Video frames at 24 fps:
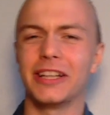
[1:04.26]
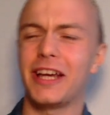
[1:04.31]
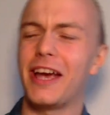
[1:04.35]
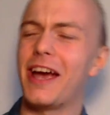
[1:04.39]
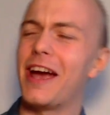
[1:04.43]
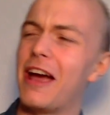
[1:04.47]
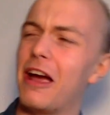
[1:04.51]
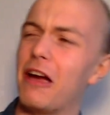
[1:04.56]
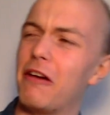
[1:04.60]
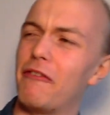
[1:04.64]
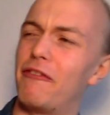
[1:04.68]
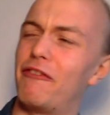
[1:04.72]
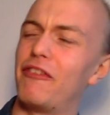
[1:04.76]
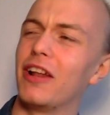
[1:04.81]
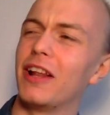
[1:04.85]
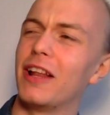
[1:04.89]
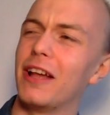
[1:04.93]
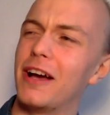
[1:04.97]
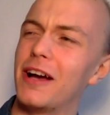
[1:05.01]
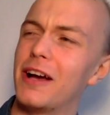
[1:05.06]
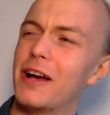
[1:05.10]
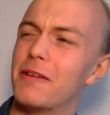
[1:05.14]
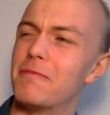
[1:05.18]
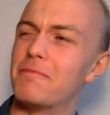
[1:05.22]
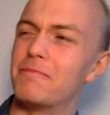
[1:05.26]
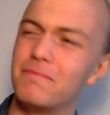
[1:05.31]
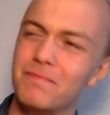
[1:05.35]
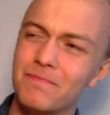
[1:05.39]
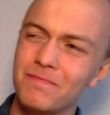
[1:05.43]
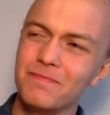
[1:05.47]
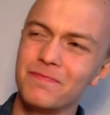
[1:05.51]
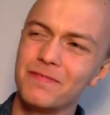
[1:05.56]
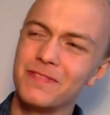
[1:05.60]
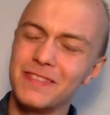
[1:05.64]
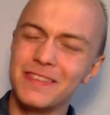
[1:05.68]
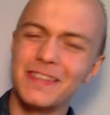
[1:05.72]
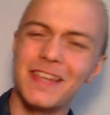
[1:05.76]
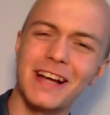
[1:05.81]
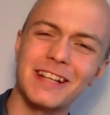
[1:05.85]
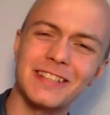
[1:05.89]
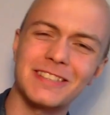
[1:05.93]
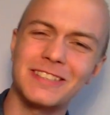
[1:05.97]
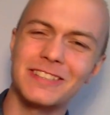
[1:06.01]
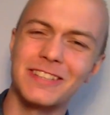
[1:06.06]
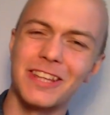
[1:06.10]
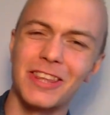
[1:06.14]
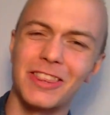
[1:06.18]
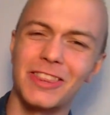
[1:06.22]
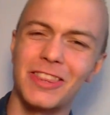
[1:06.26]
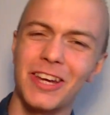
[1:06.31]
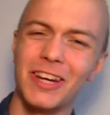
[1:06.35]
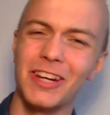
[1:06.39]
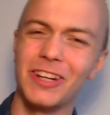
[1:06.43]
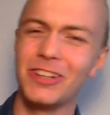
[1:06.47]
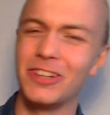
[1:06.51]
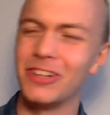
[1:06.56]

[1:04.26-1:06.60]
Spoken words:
hey, Philip, that's the thing,